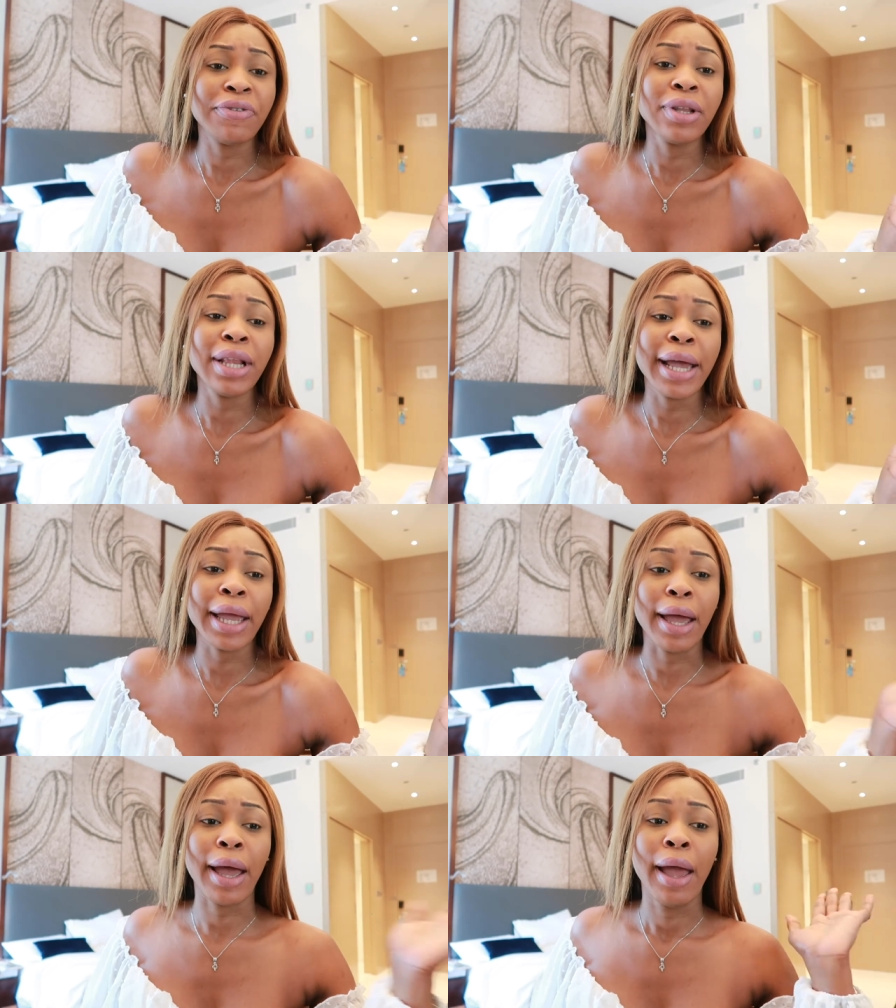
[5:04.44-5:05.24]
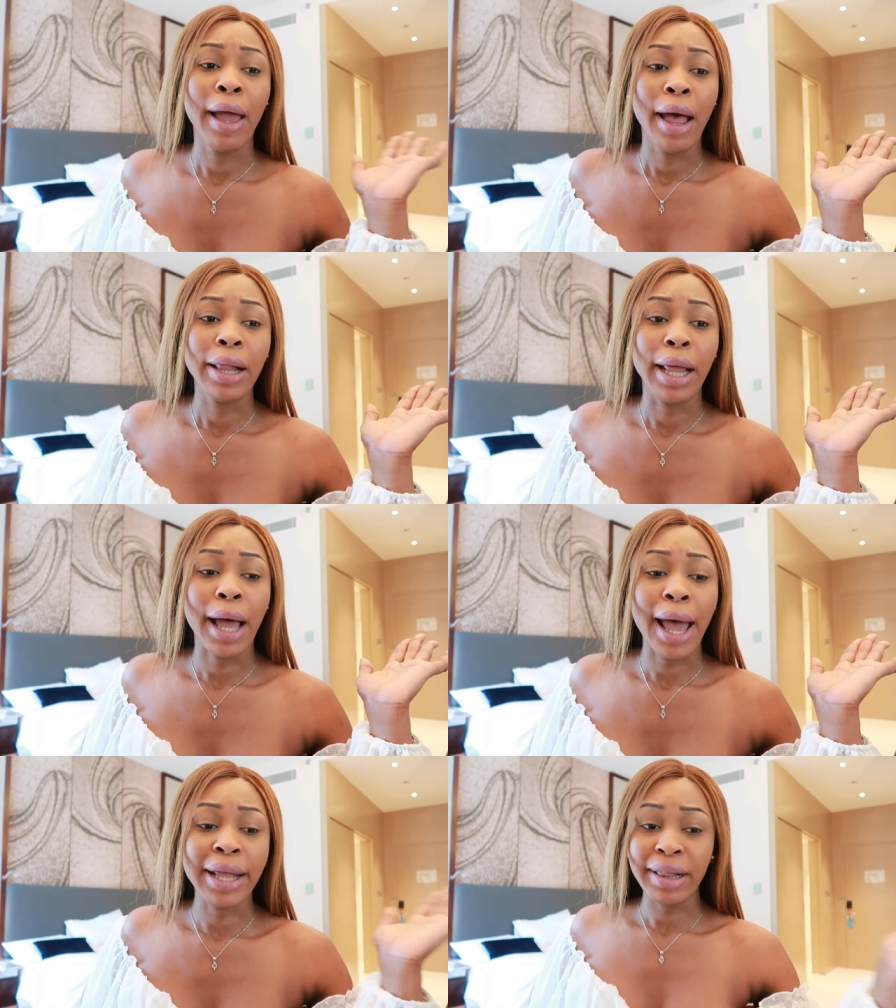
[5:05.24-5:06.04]
feel like
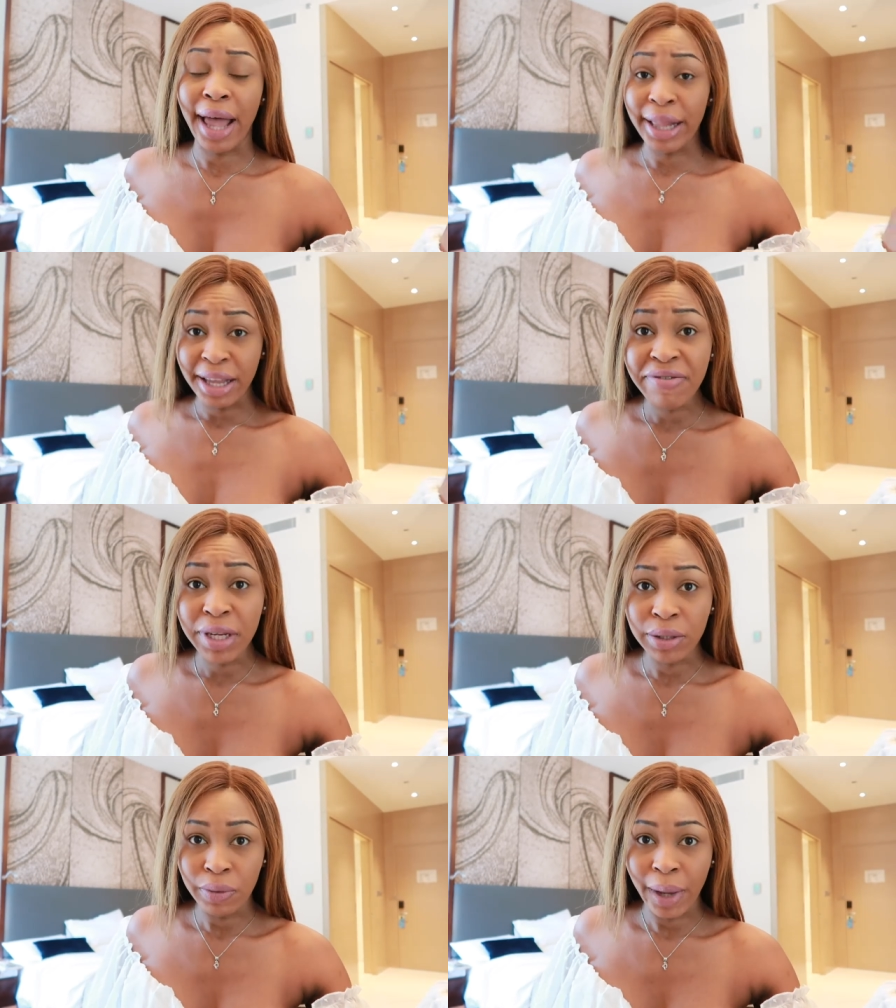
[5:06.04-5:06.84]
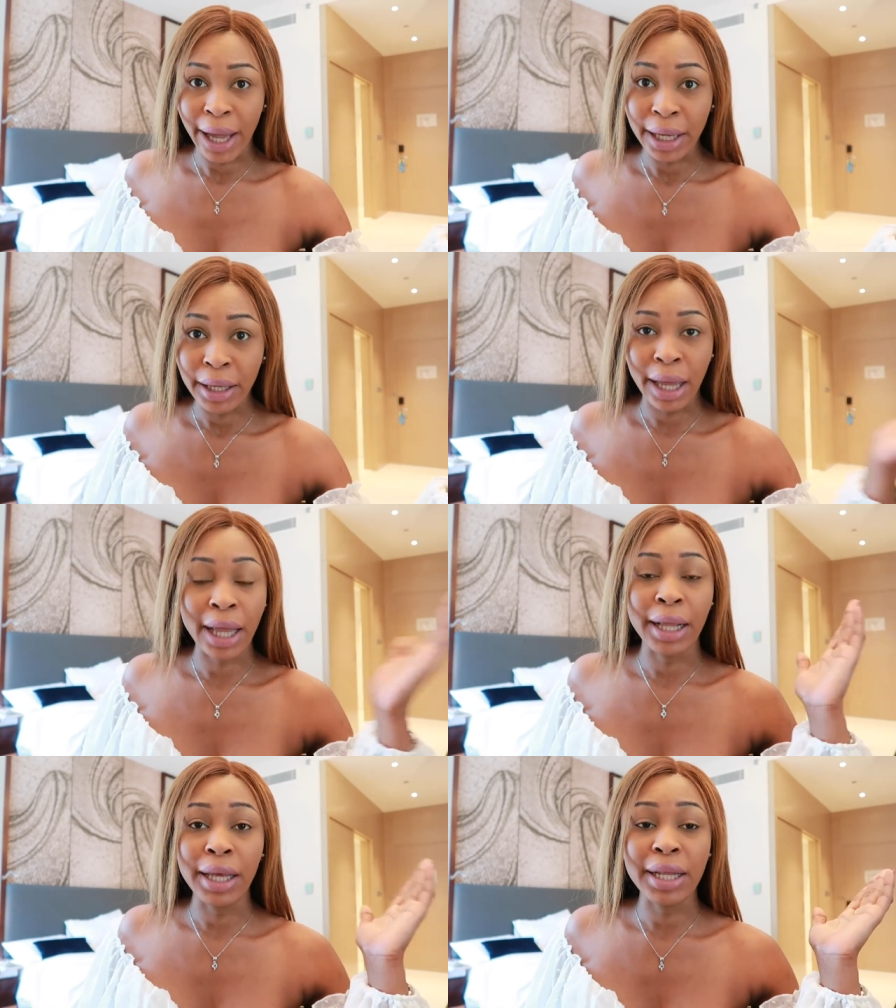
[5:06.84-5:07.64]
I, I, lived in Dubai
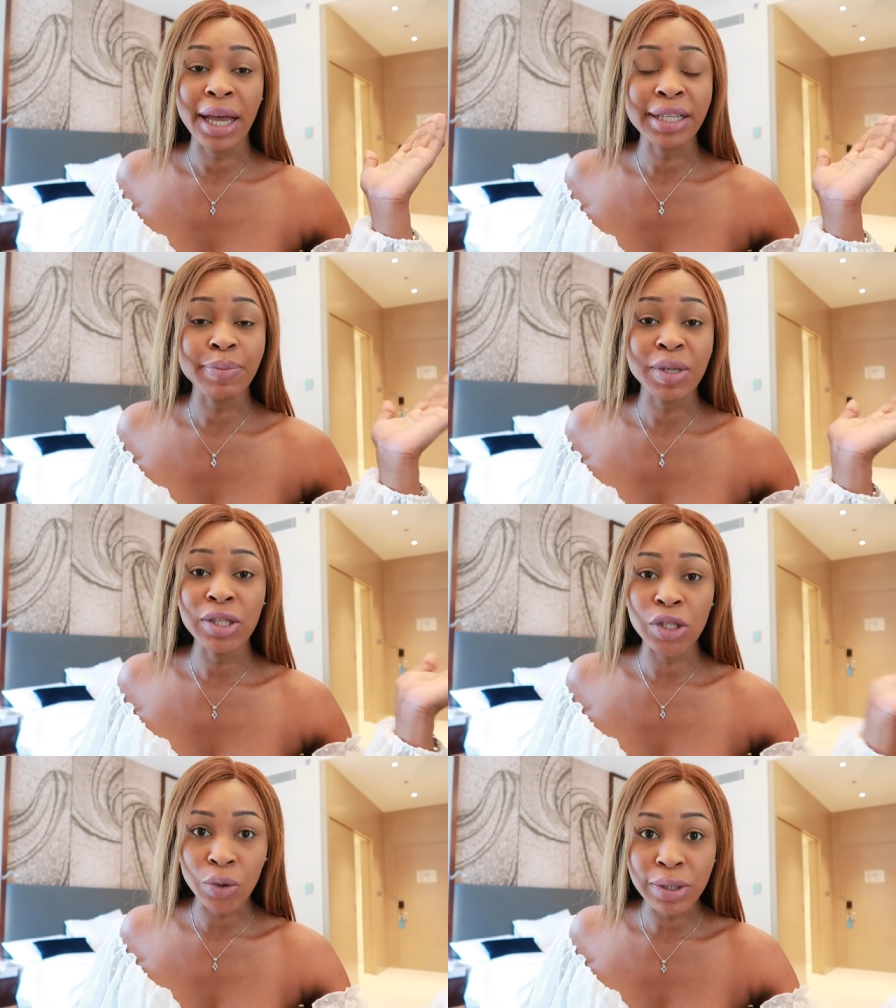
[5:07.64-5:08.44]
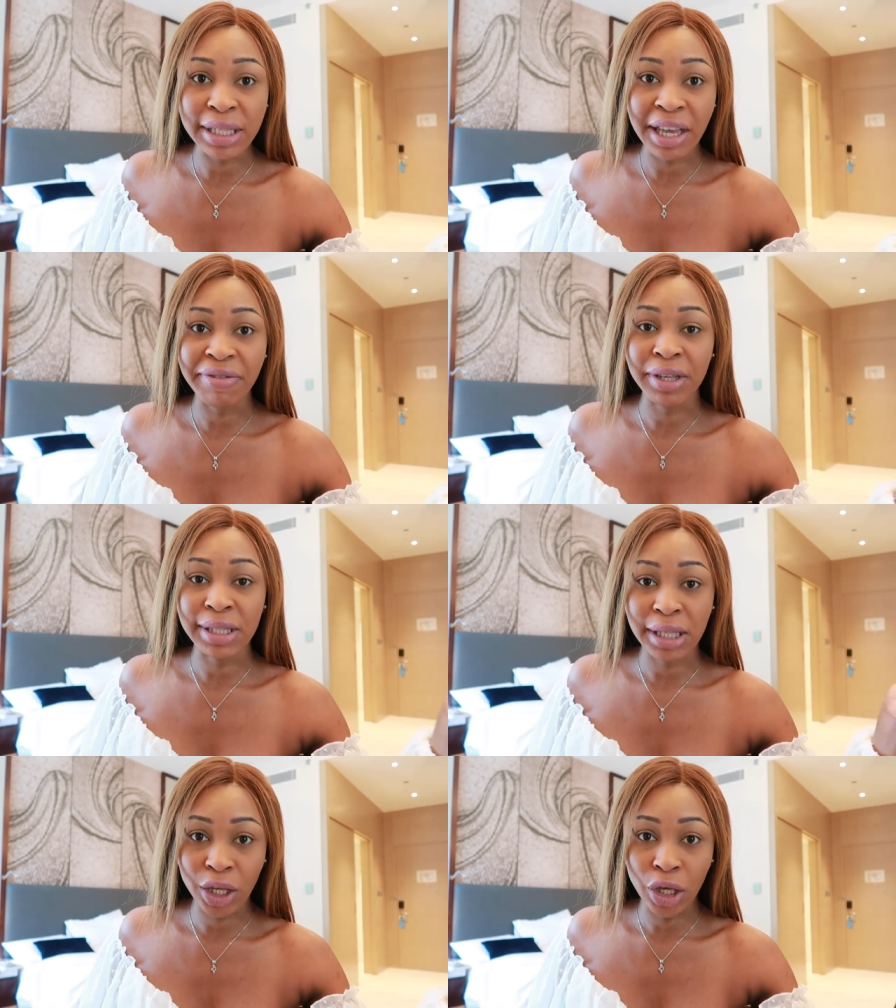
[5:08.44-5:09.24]
and it has been so safe and
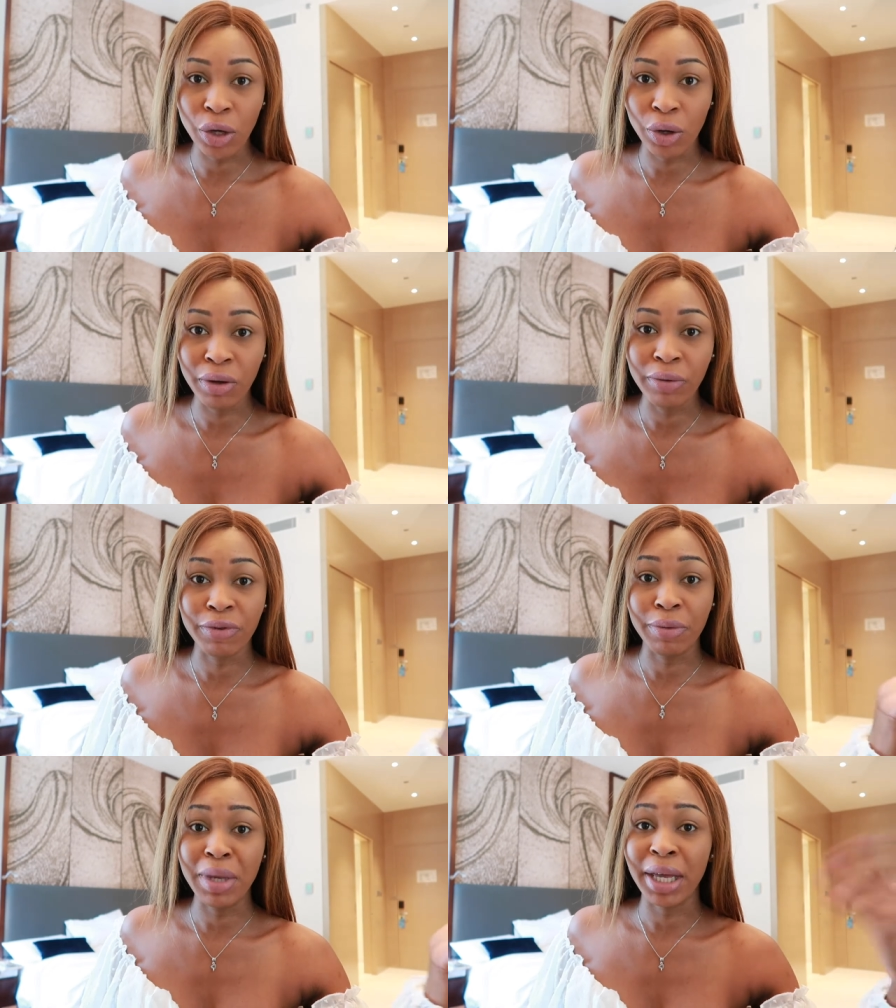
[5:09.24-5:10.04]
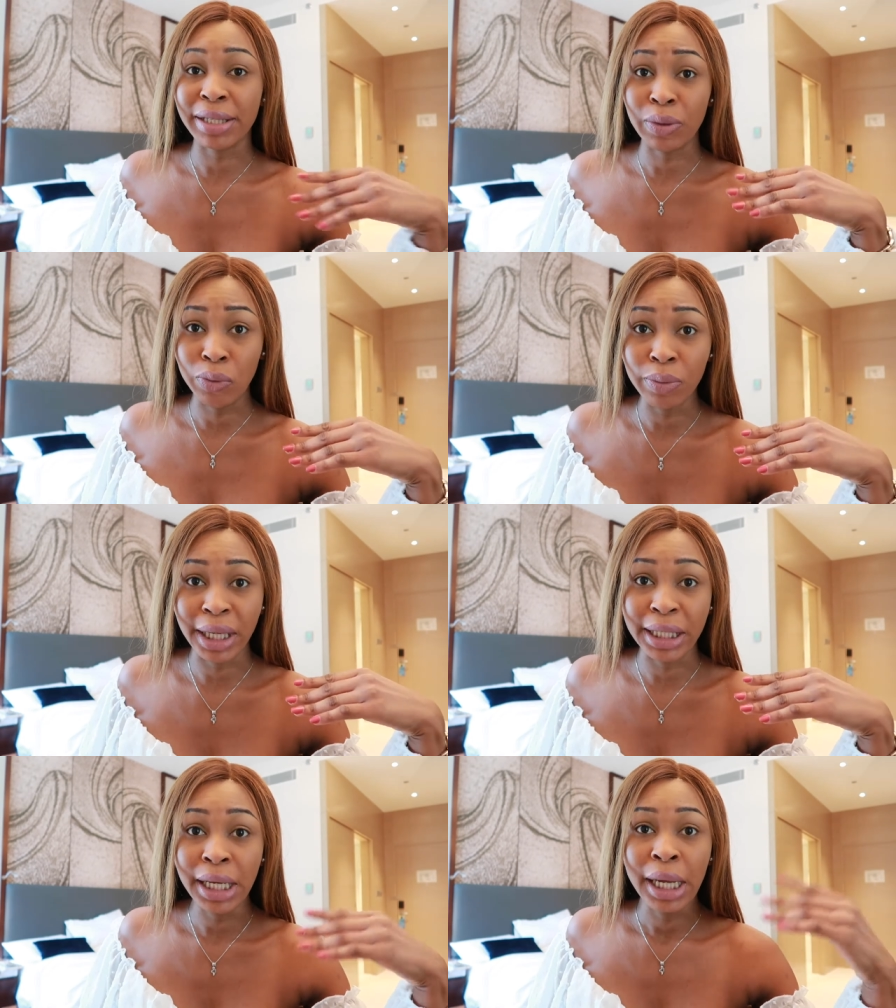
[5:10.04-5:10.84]
secure for me as a
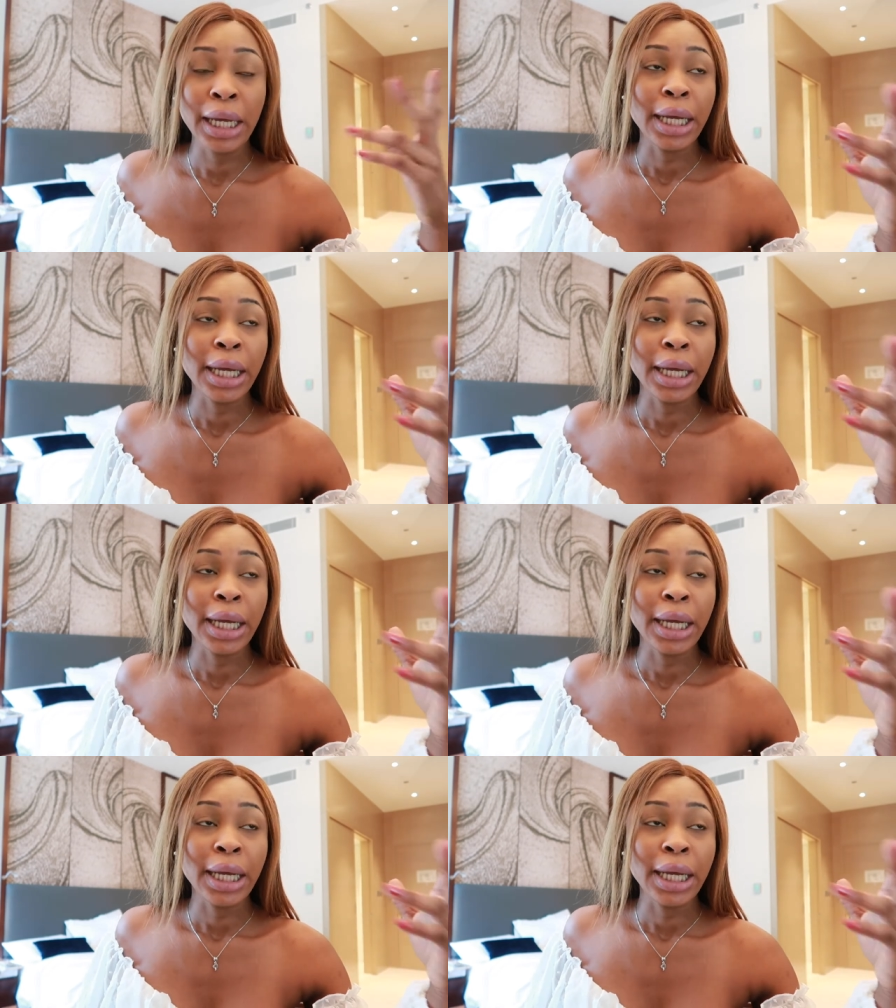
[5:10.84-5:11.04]
woman